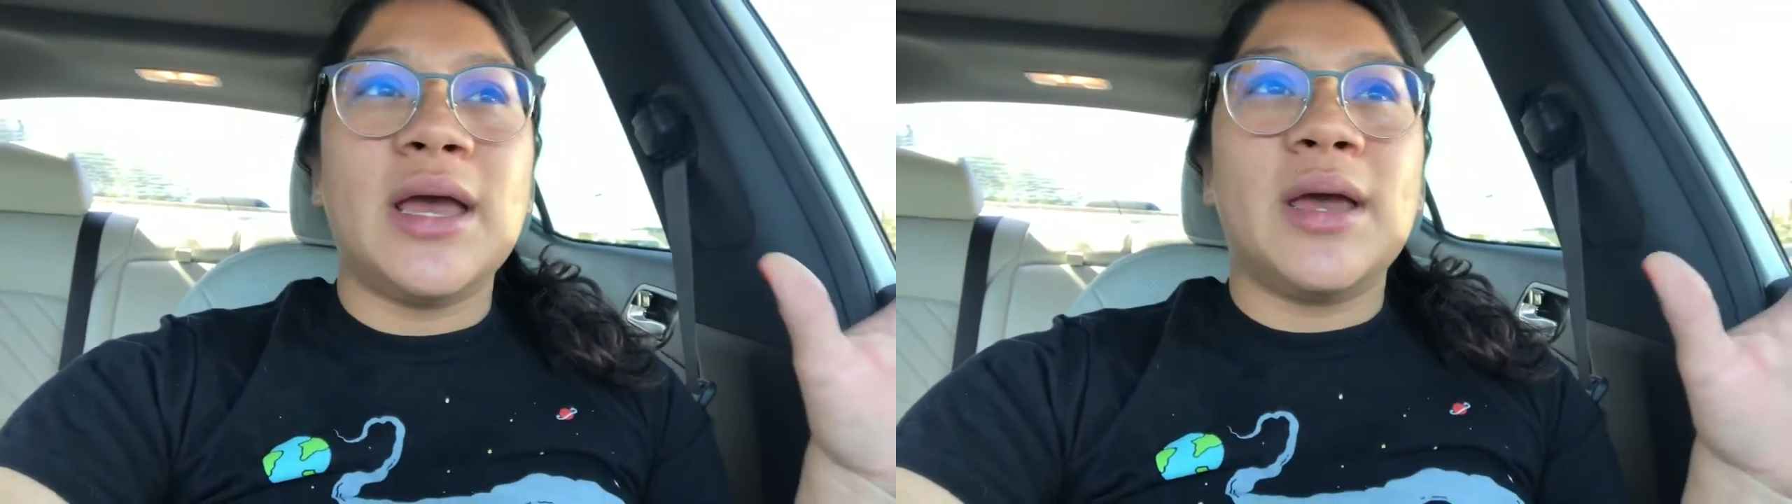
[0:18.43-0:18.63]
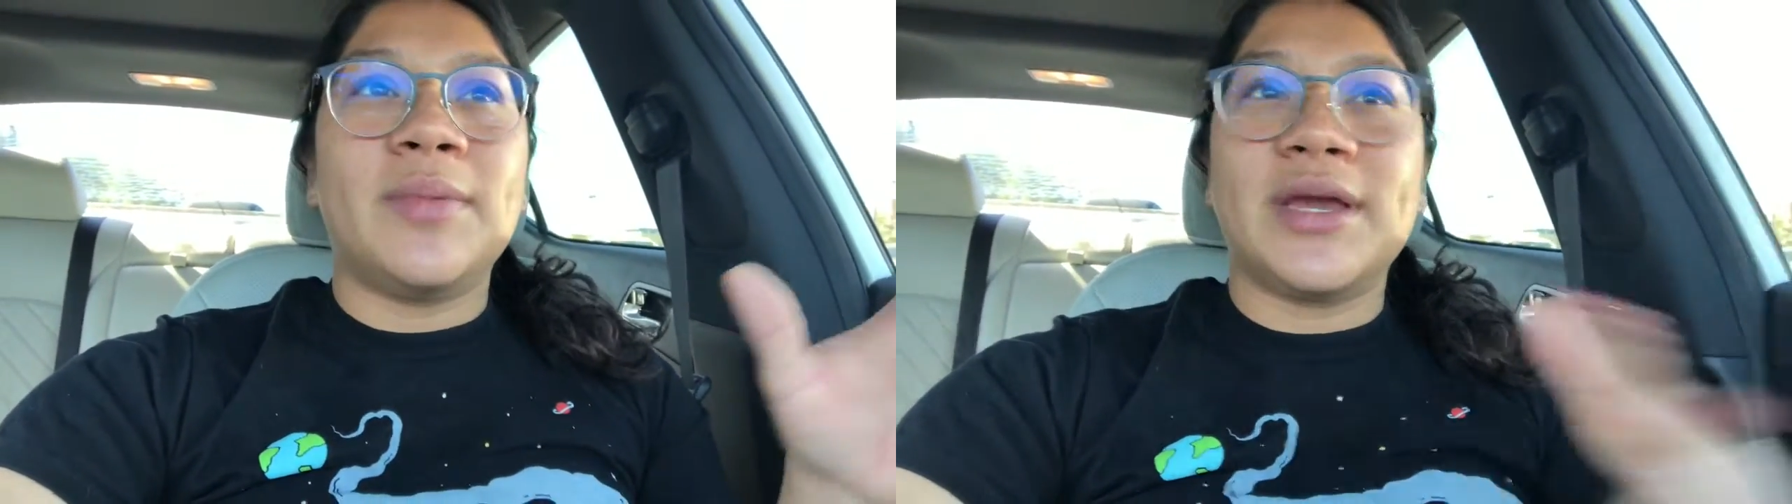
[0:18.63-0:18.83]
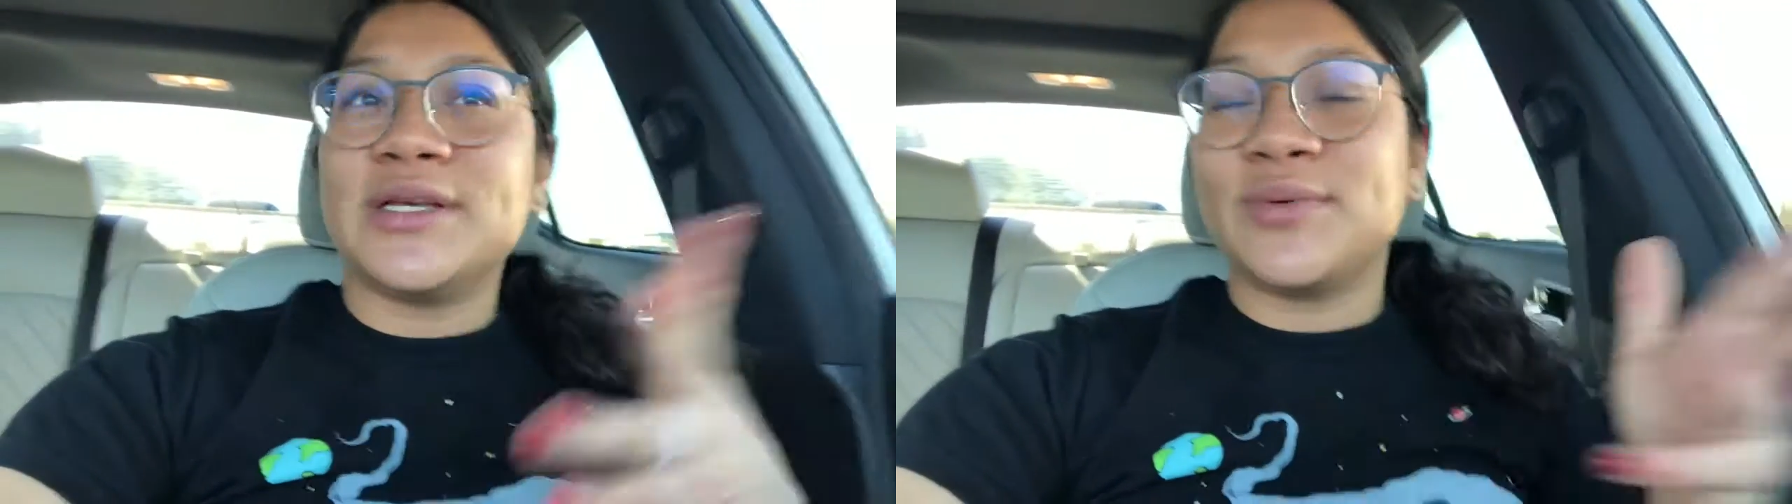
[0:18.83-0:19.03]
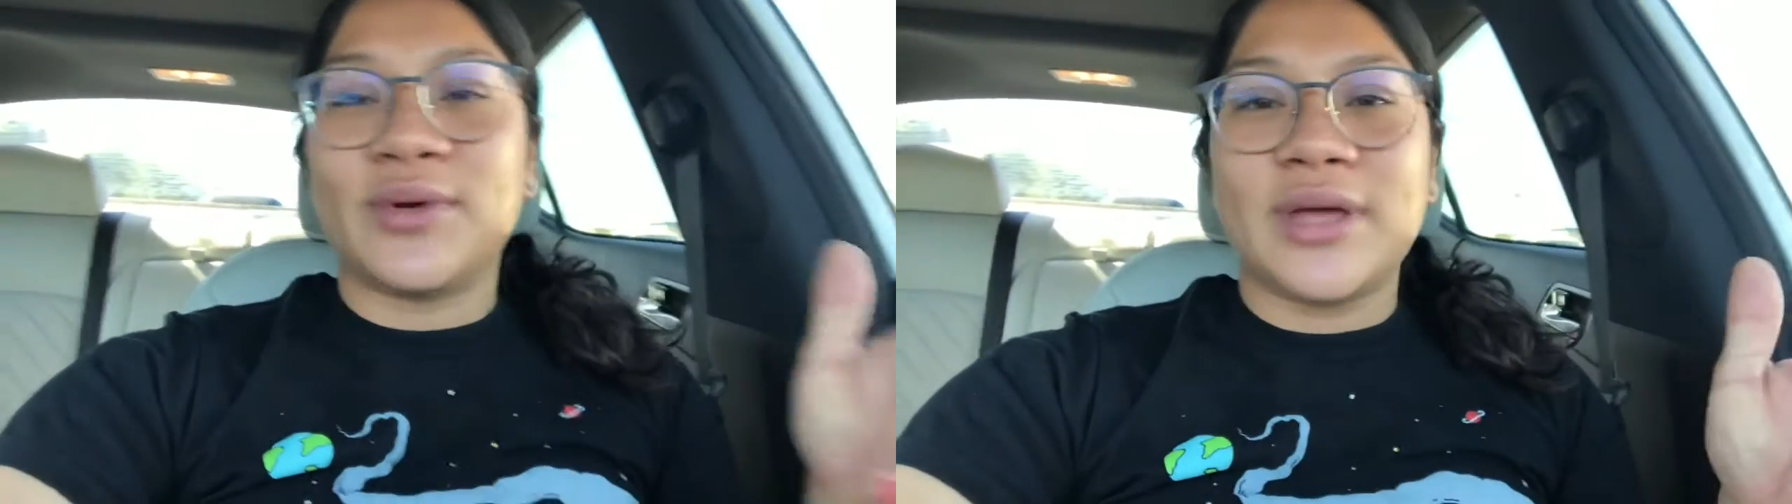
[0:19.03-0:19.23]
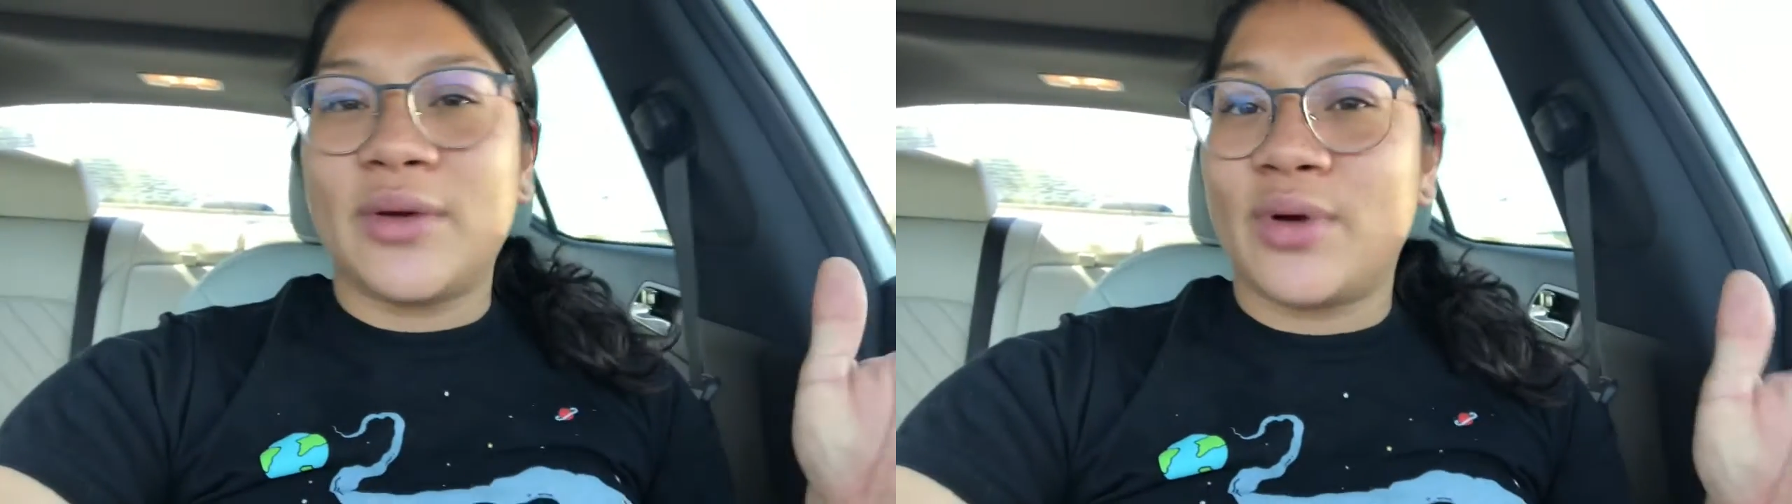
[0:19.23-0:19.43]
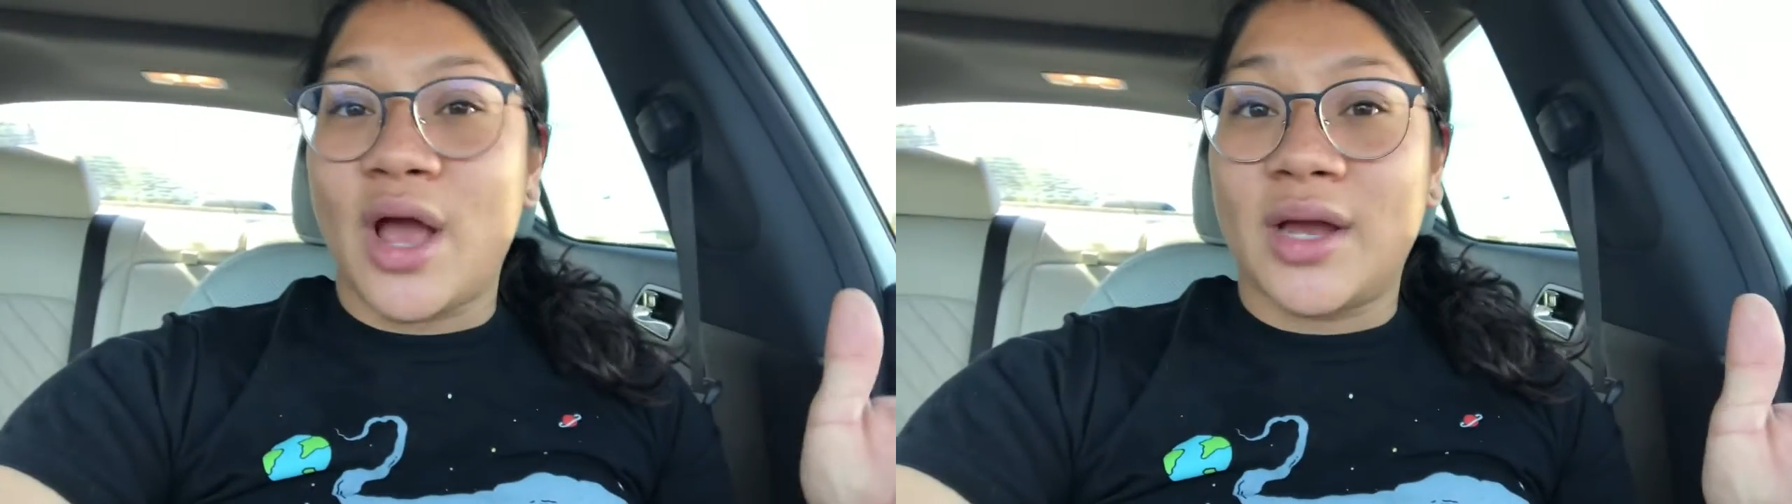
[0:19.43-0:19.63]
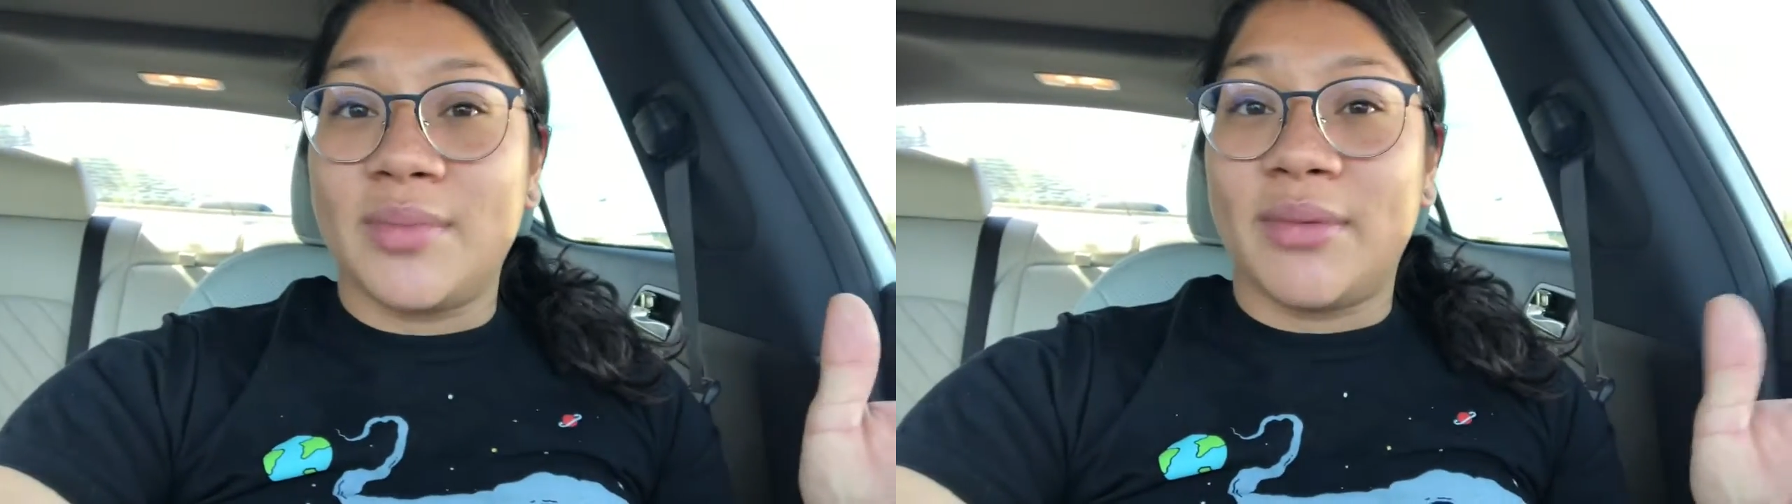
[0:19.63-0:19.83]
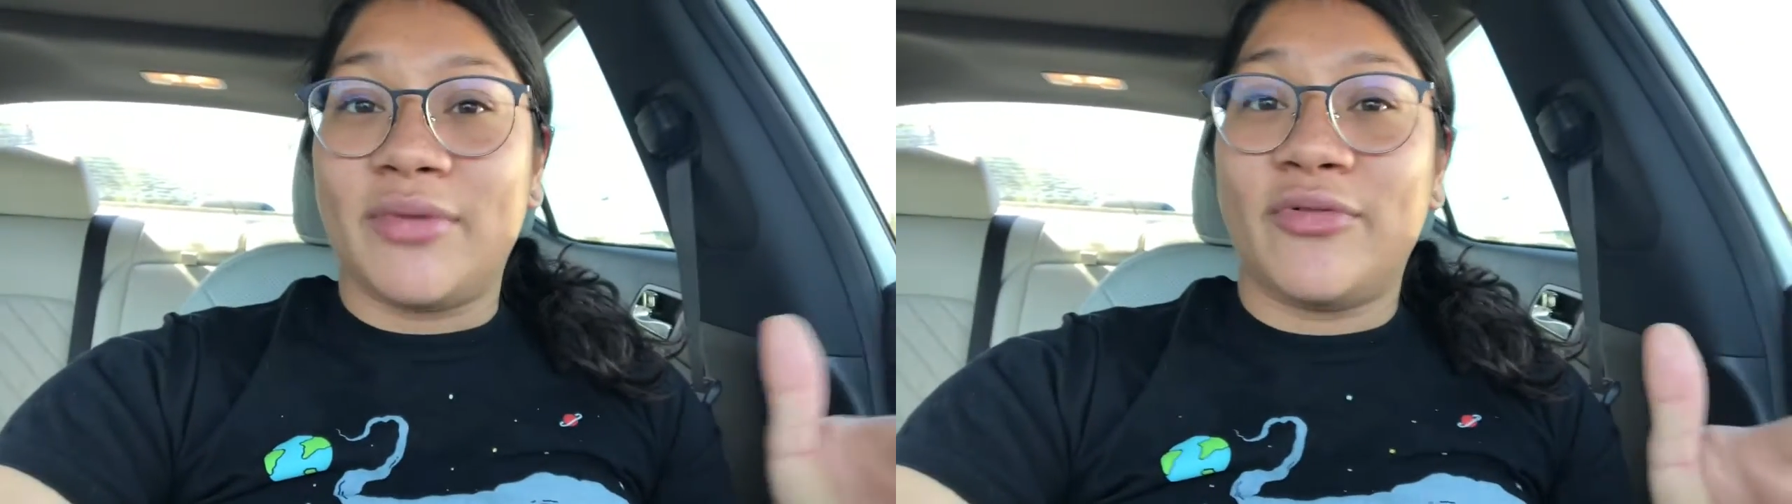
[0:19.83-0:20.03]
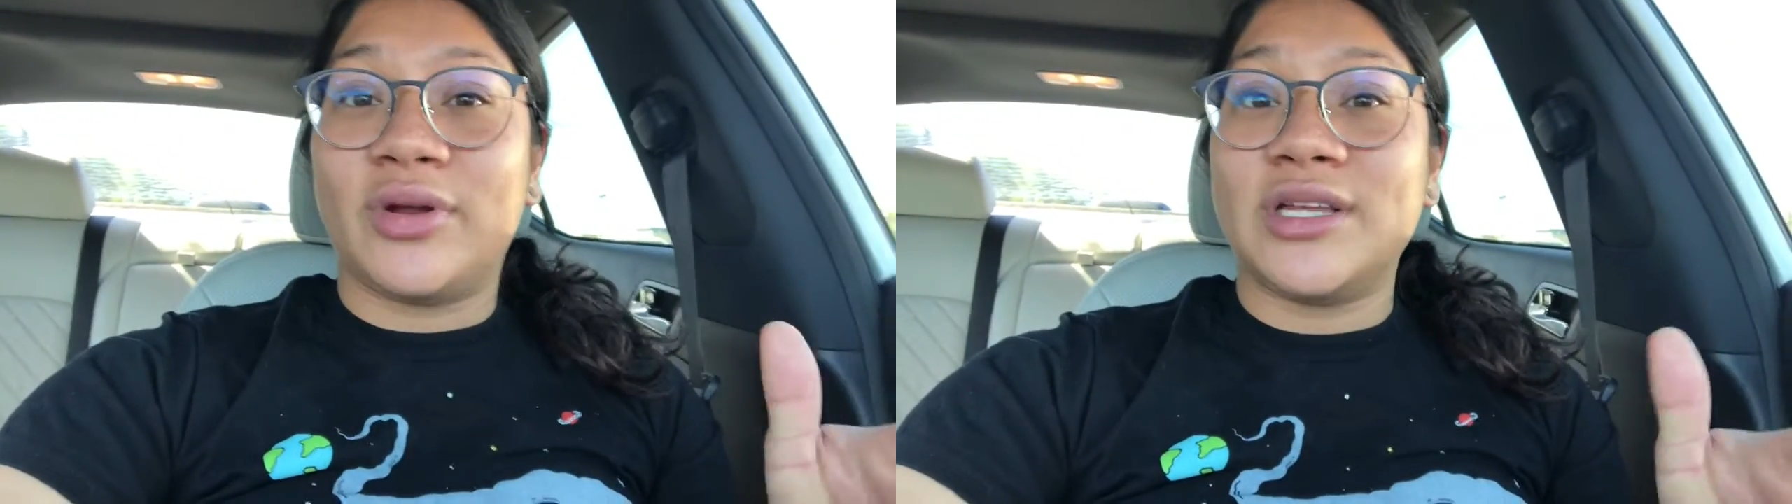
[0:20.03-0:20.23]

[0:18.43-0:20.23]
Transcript: because we were like, we're not going to be able to afford